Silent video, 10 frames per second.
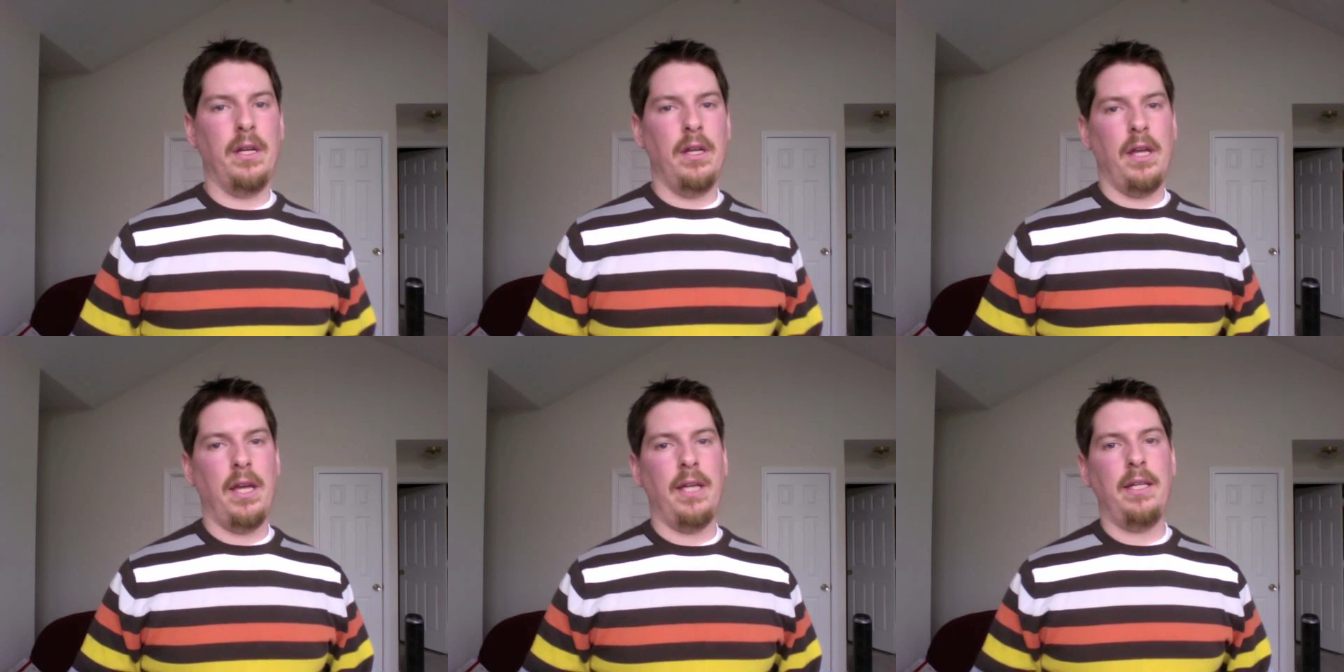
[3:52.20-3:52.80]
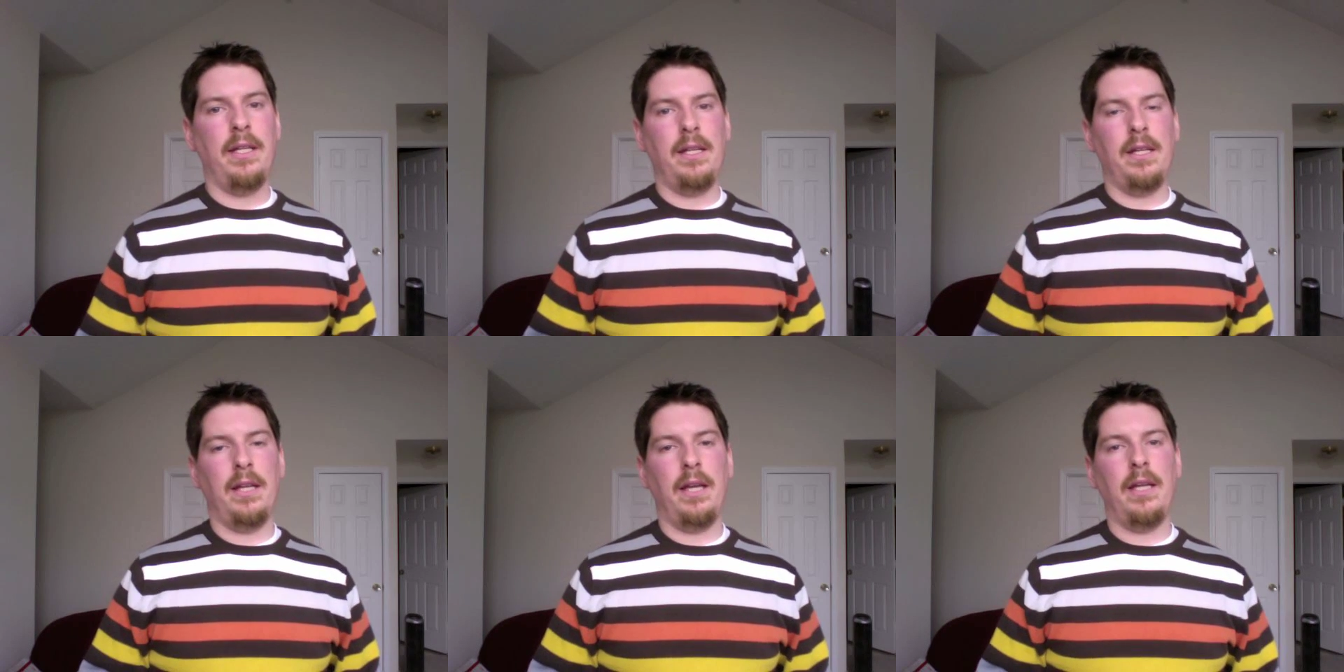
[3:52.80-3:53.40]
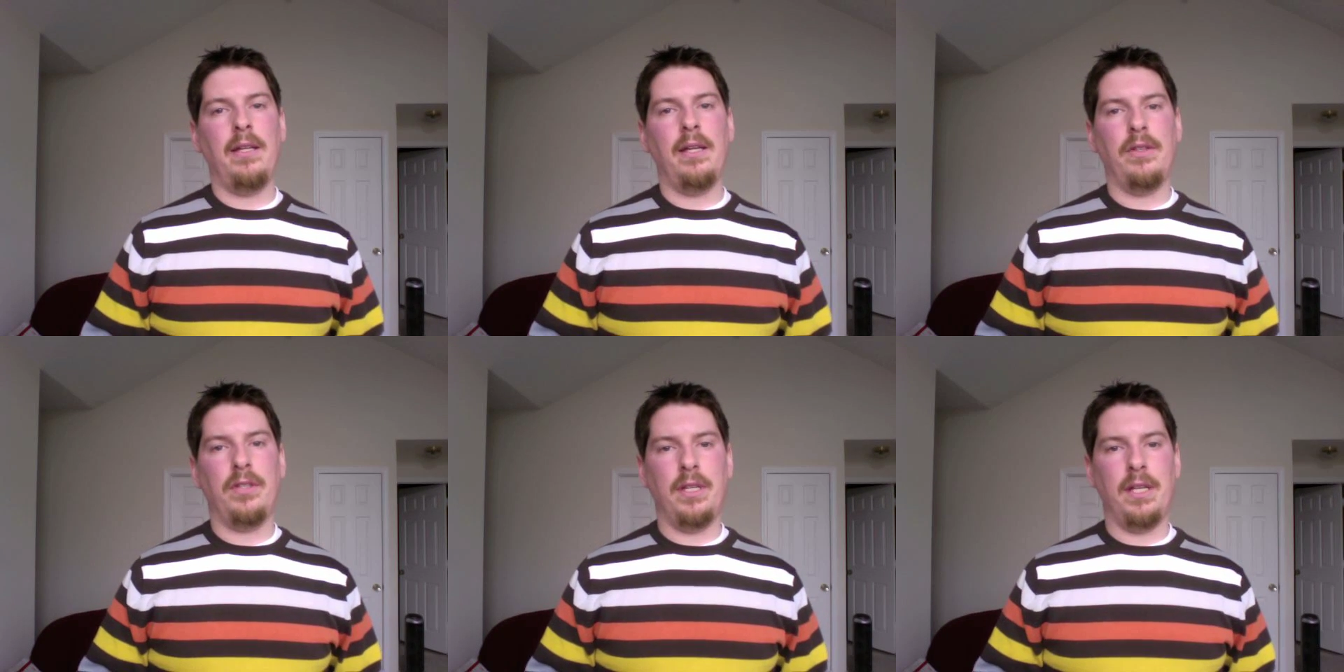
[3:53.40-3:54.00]
ADD and
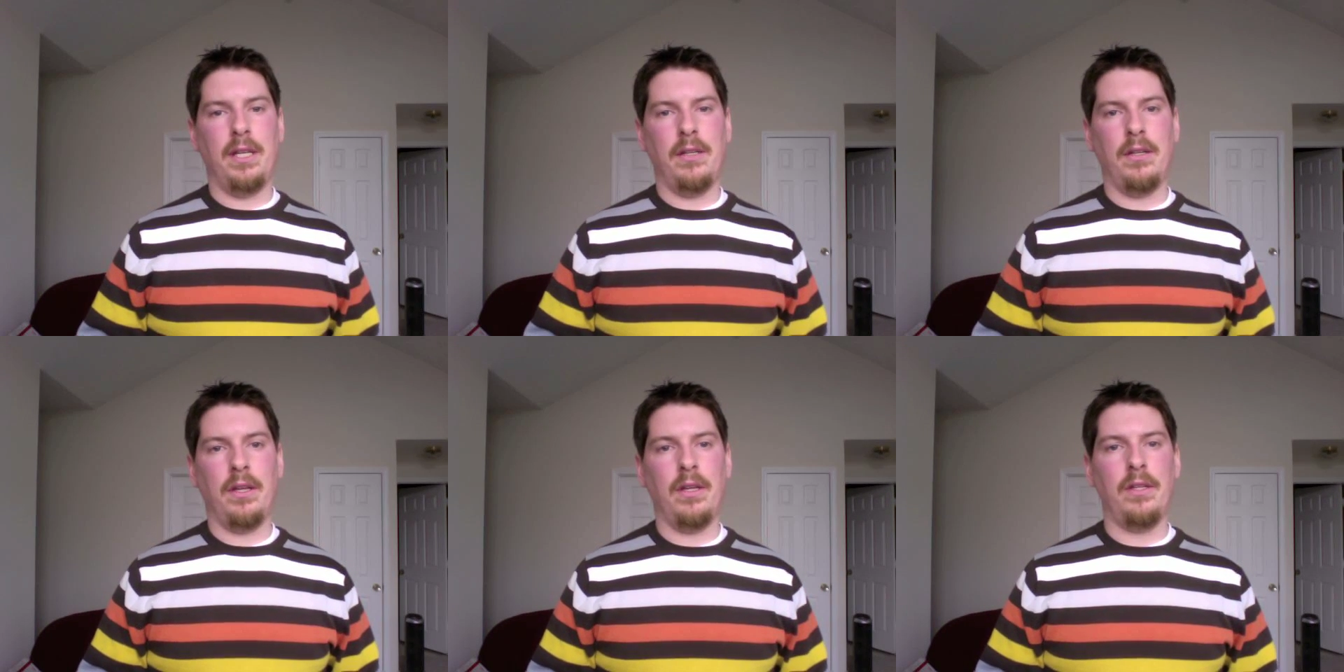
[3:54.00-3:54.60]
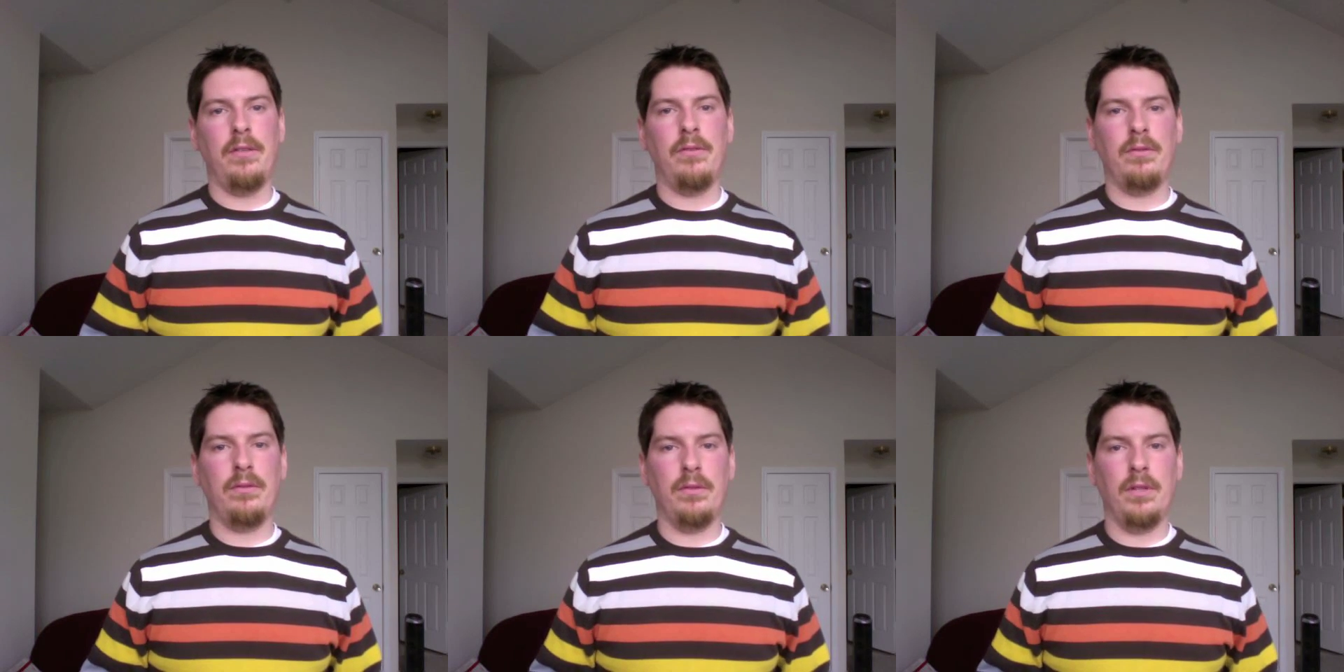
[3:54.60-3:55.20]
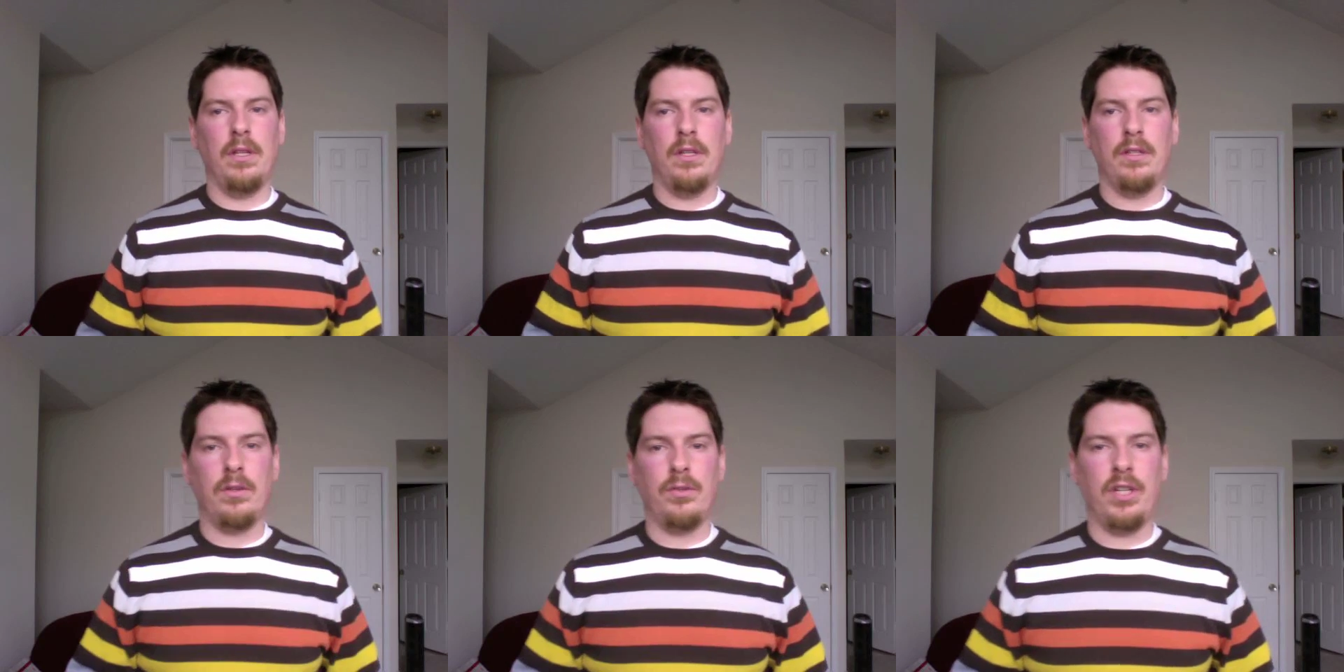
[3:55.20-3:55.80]
ADHD, and
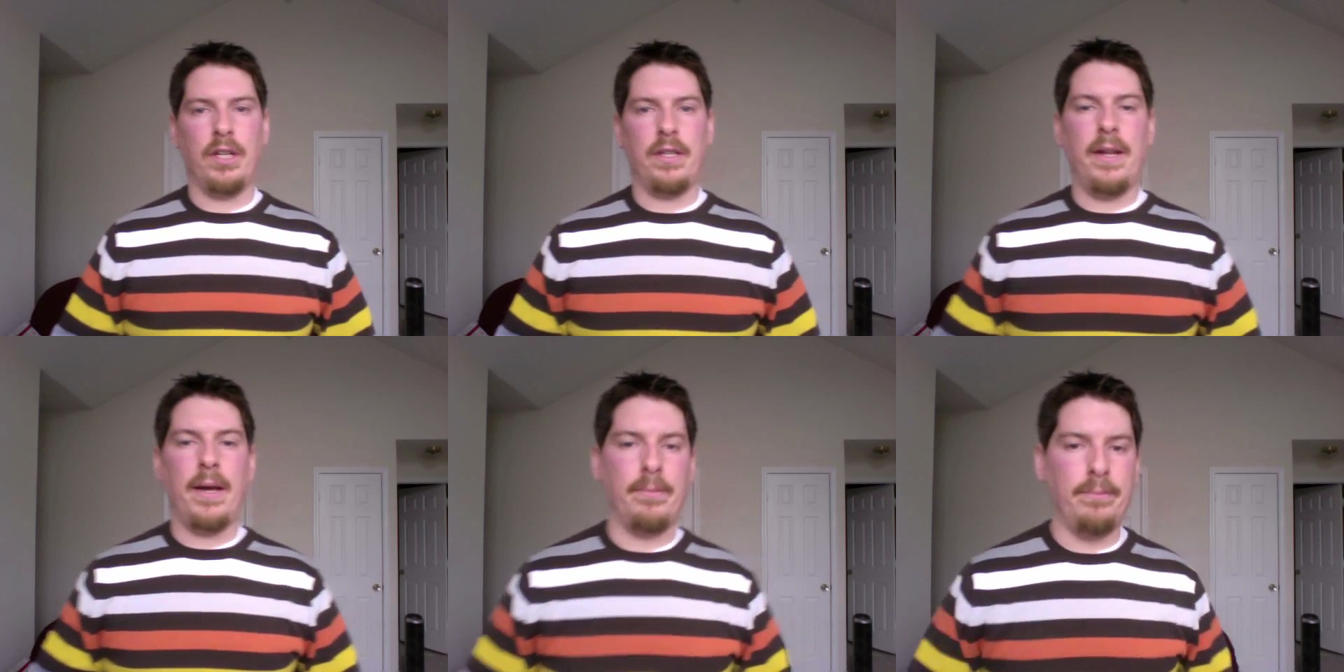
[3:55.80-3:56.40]
so check that out.